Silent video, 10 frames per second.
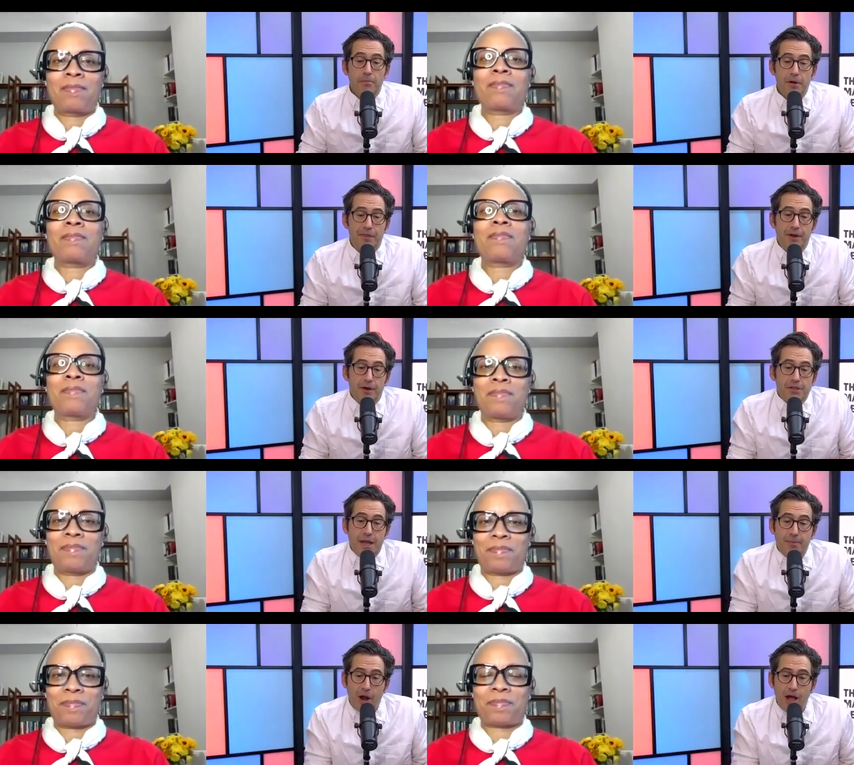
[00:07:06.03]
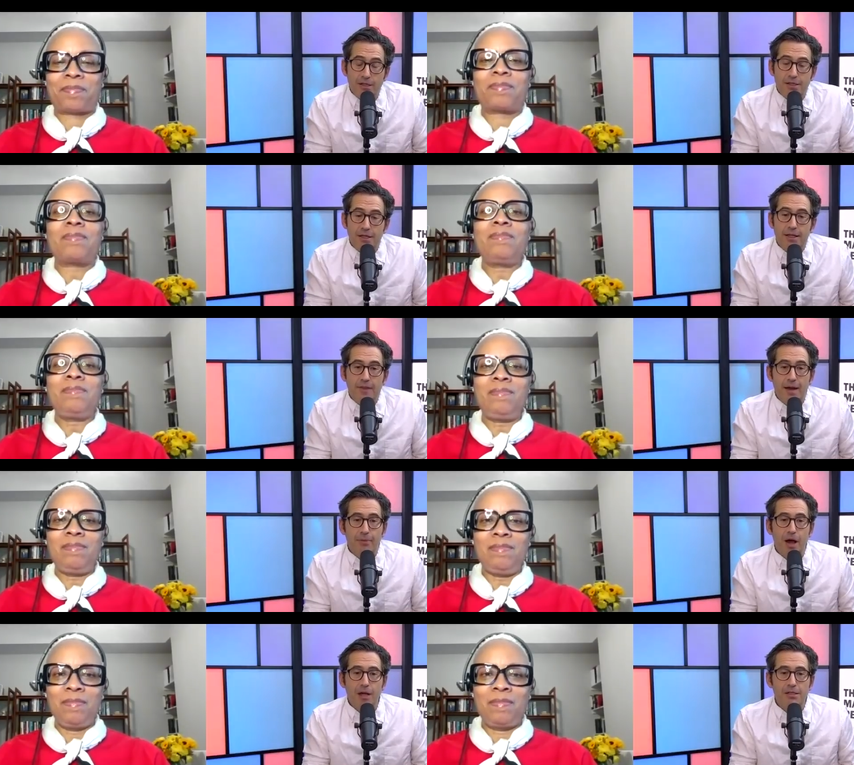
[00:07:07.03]
Speaker 1: but there is a proxy, and that
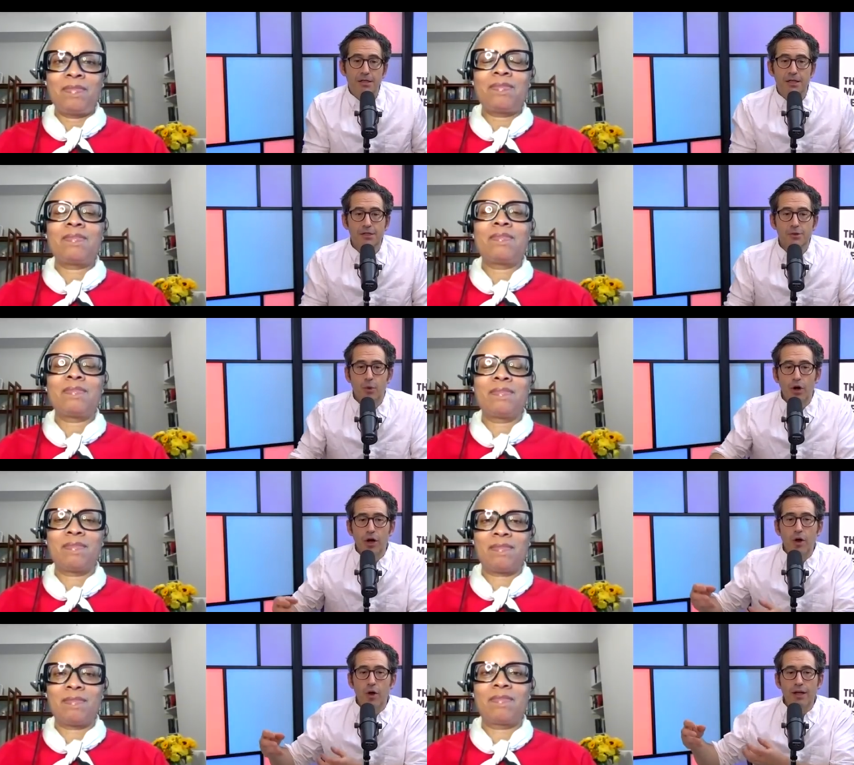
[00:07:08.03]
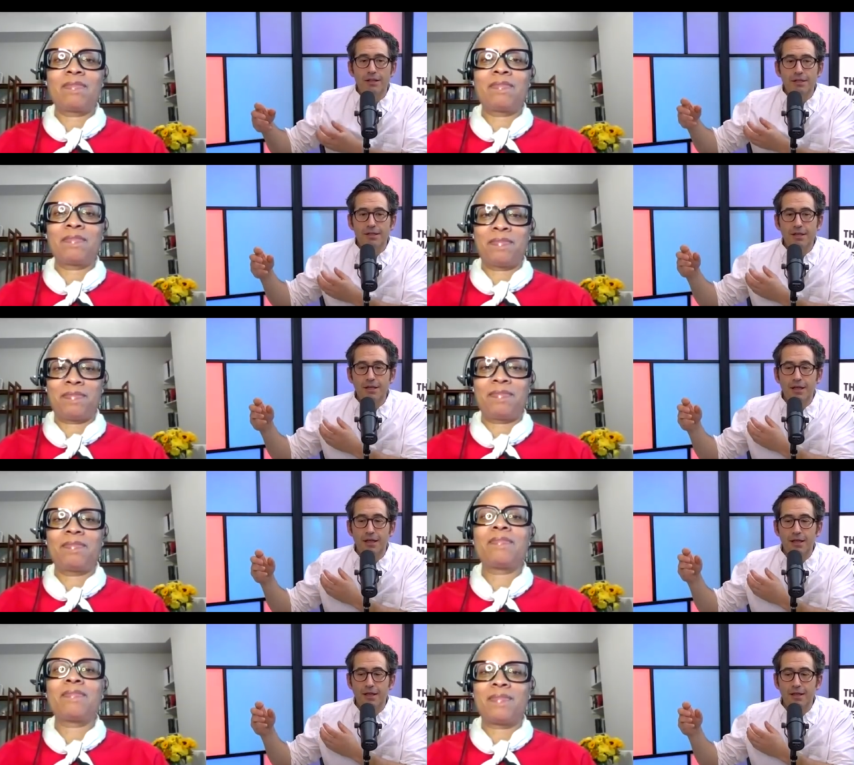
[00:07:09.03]
proxy is we're going to
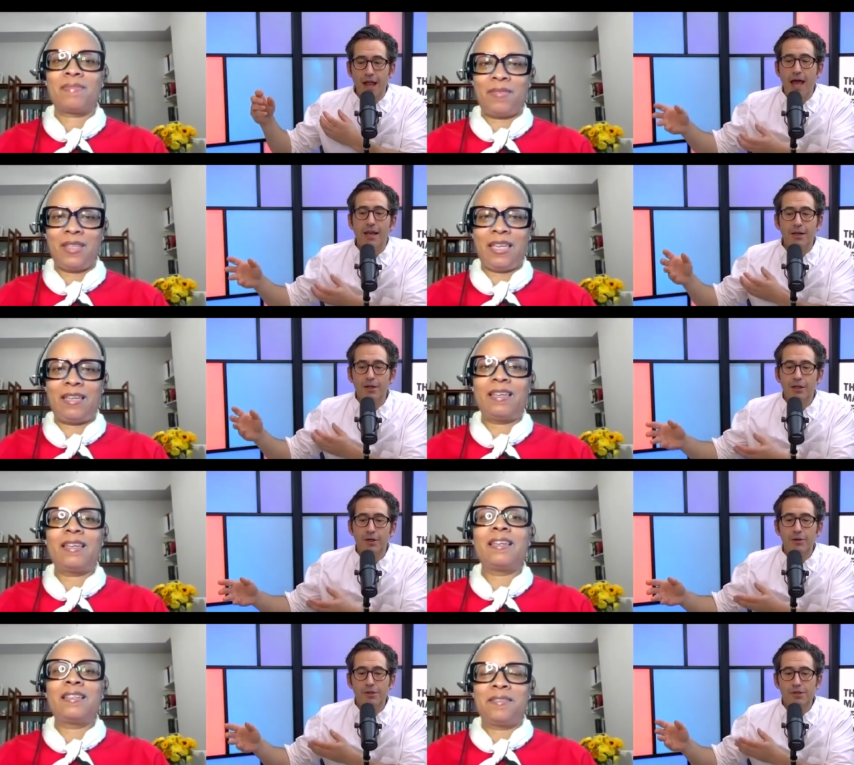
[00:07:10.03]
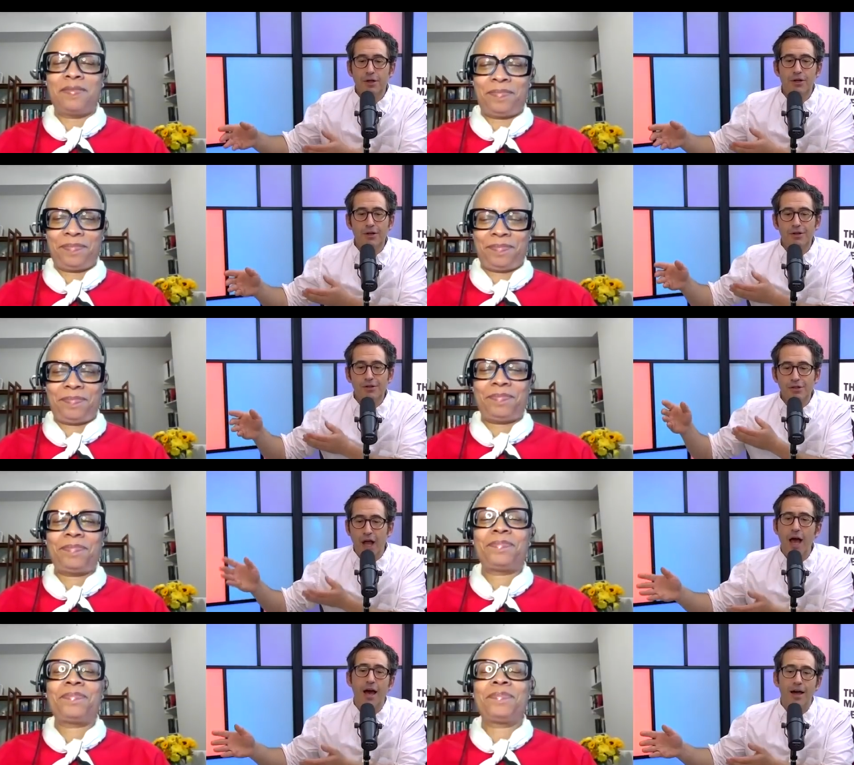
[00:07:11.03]
di- not include certain
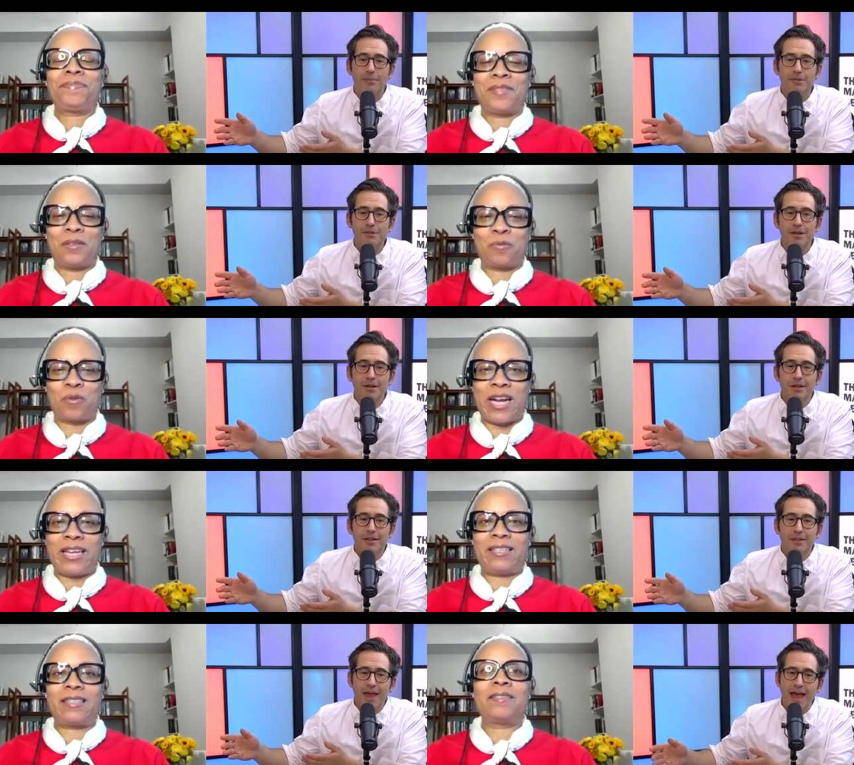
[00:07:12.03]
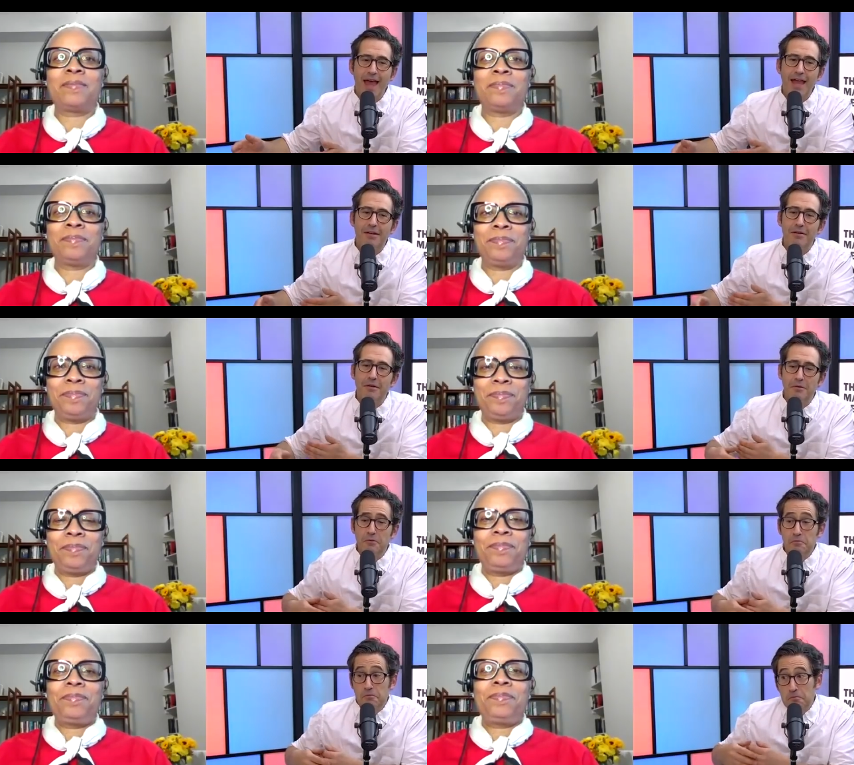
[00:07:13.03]
jobs right. that
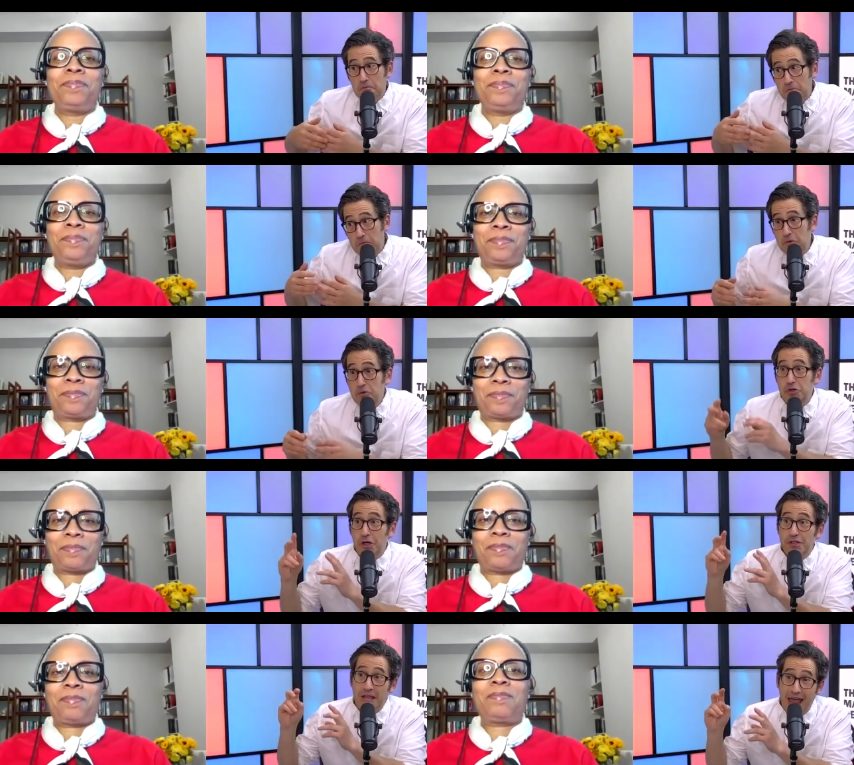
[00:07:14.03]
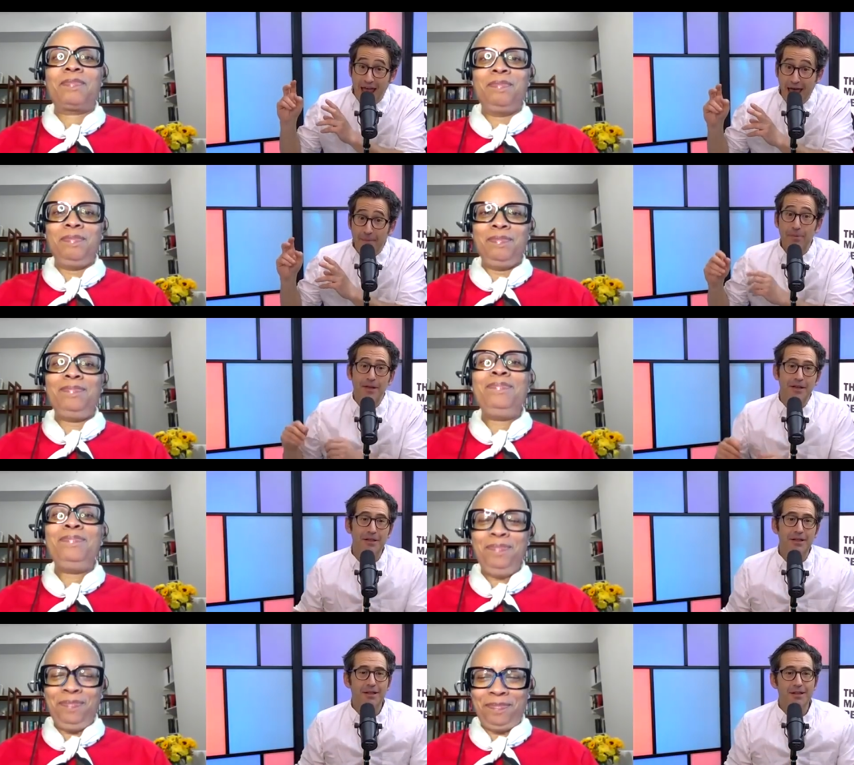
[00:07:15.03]
just happen